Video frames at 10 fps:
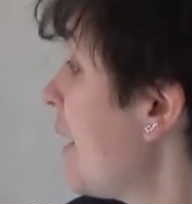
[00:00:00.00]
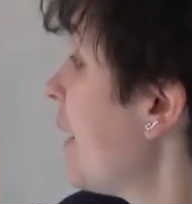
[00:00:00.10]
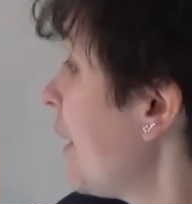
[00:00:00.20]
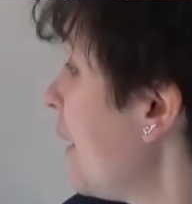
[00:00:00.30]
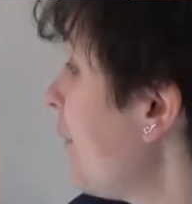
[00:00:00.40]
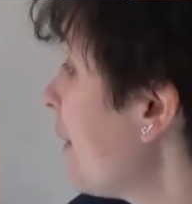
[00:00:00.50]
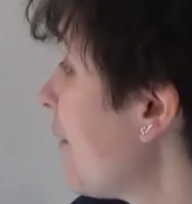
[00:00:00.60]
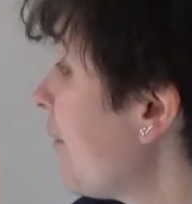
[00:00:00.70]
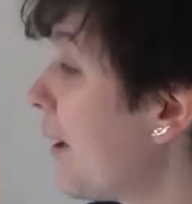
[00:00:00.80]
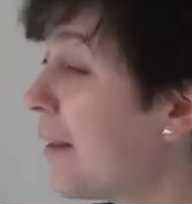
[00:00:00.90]
Given
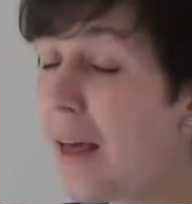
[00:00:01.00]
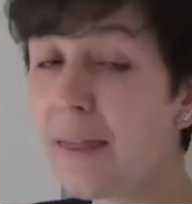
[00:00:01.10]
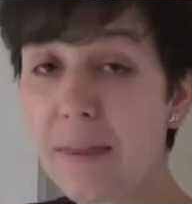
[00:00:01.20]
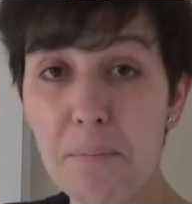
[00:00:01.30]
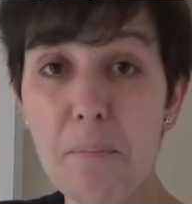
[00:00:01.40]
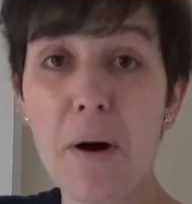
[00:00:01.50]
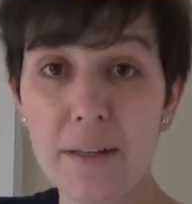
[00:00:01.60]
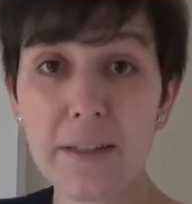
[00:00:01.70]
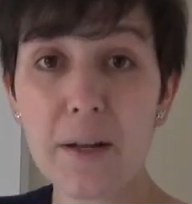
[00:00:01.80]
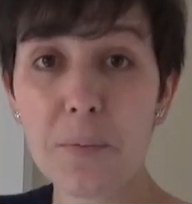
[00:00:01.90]
the fact that the
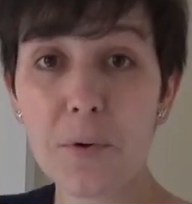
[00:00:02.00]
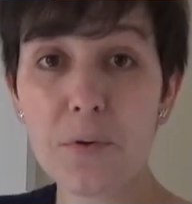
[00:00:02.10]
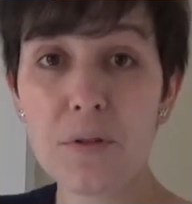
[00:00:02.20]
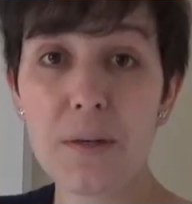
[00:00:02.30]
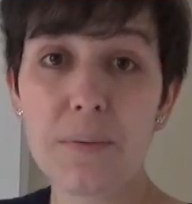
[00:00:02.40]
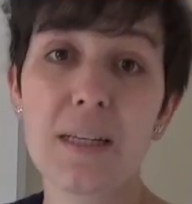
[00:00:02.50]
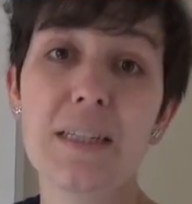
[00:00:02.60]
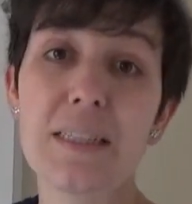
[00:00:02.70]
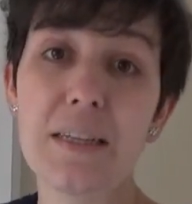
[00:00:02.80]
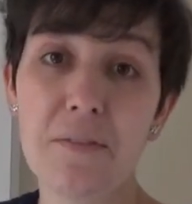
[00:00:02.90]
marginal productivity
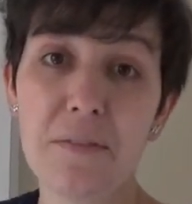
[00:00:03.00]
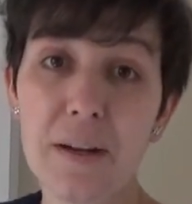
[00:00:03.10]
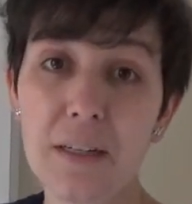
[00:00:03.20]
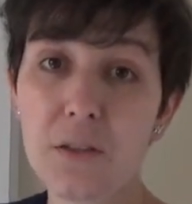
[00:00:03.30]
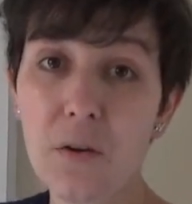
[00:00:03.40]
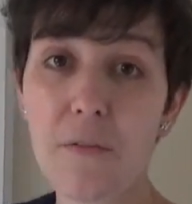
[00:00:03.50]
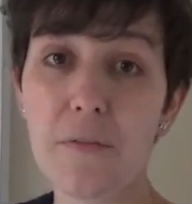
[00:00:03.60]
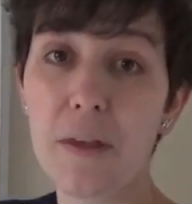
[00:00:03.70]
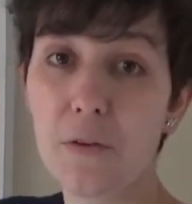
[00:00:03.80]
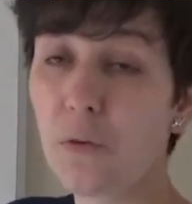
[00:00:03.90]
is the inverse of
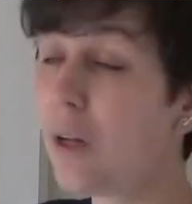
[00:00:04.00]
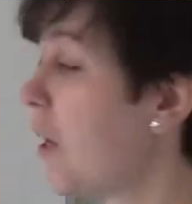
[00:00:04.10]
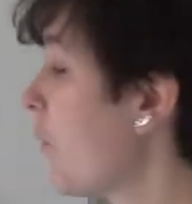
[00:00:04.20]
the unit labor